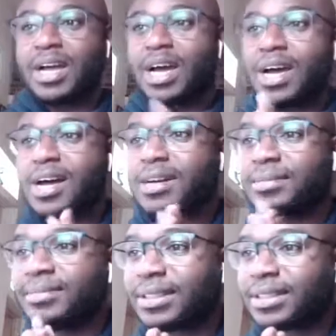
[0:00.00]

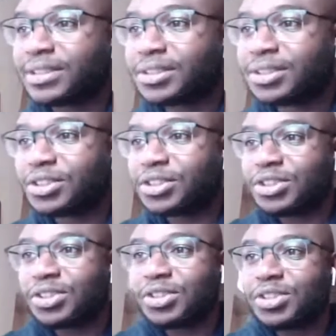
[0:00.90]
Let's
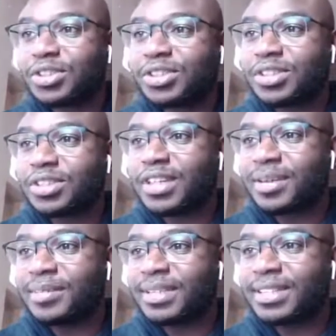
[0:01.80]
see, did I
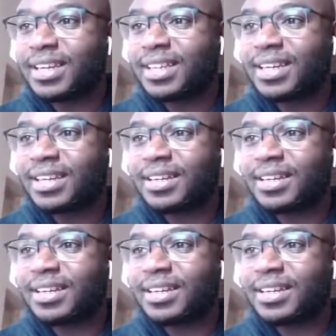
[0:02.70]
miss anything?